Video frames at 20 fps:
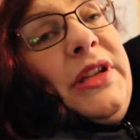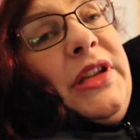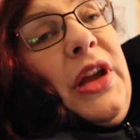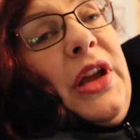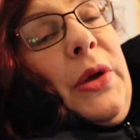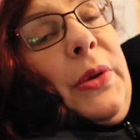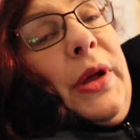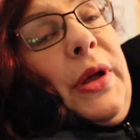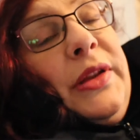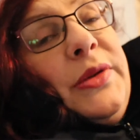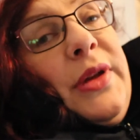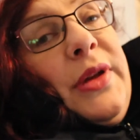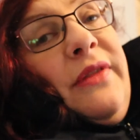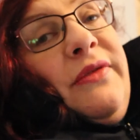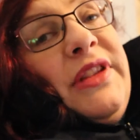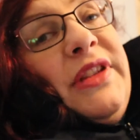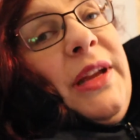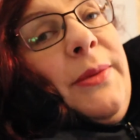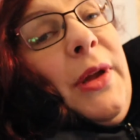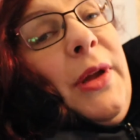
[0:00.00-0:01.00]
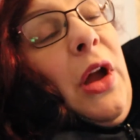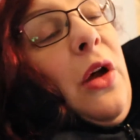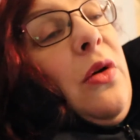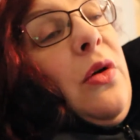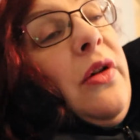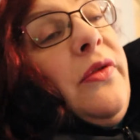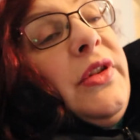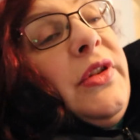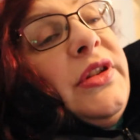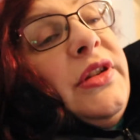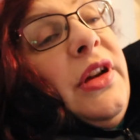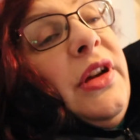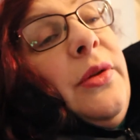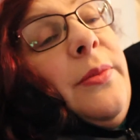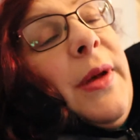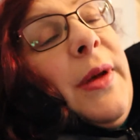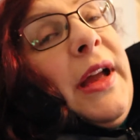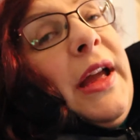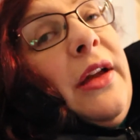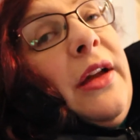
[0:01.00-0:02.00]
So that's why I haven't taken my coat off because I'm going
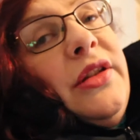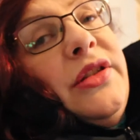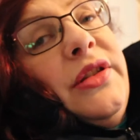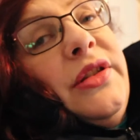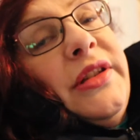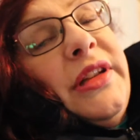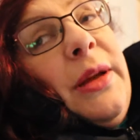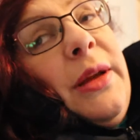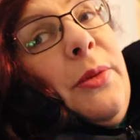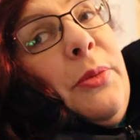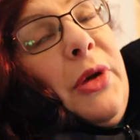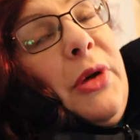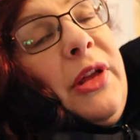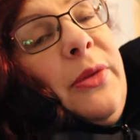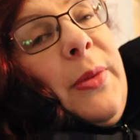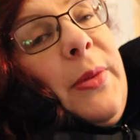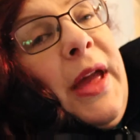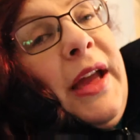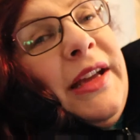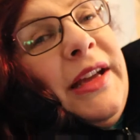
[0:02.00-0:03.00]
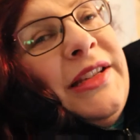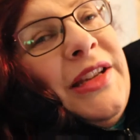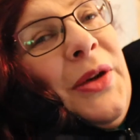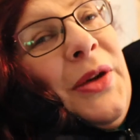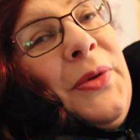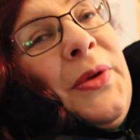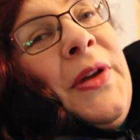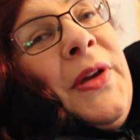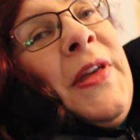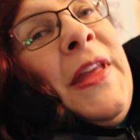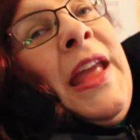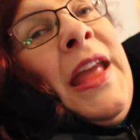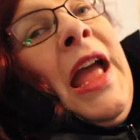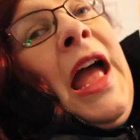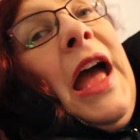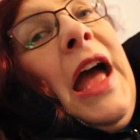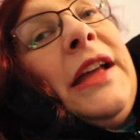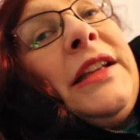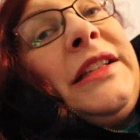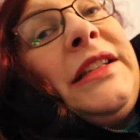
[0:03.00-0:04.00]
back out as soon as I get my breath back. So
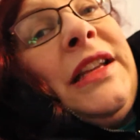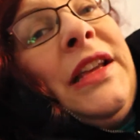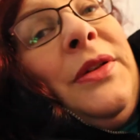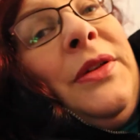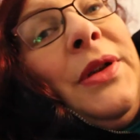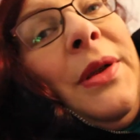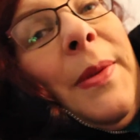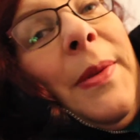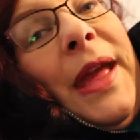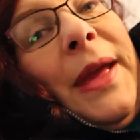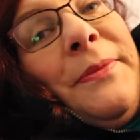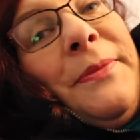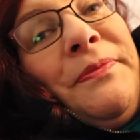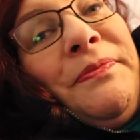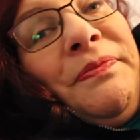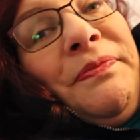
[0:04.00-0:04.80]
I'll see you in a bit.